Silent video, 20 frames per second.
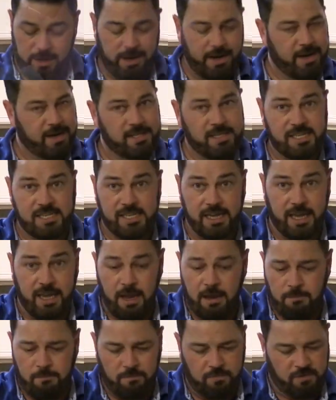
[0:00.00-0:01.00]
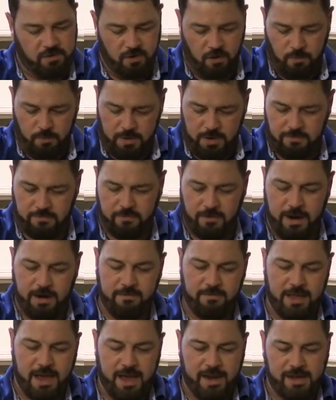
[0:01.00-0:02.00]
And it is sticky, don't be afraid
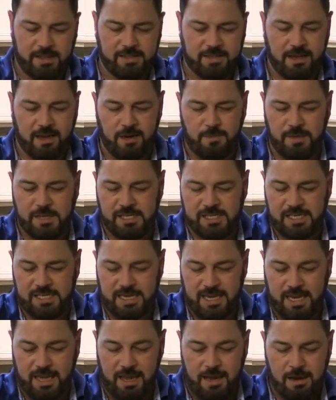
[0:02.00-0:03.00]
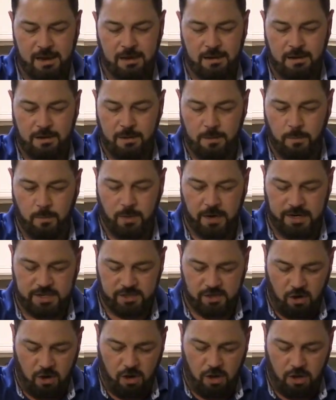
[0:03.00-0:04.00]
of that. It's gonna be sticky, but it's
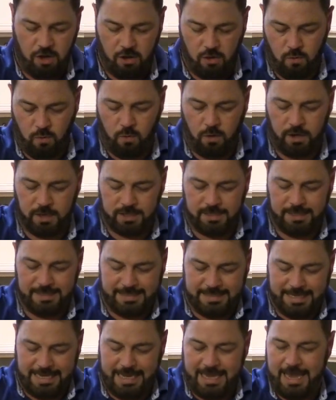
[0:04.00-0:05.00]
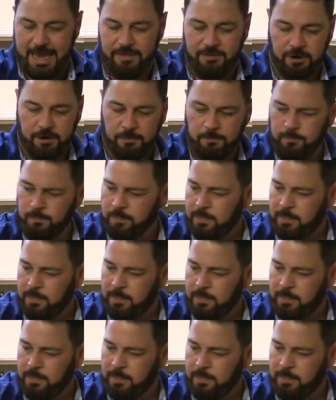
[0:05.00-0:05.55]
all worked together.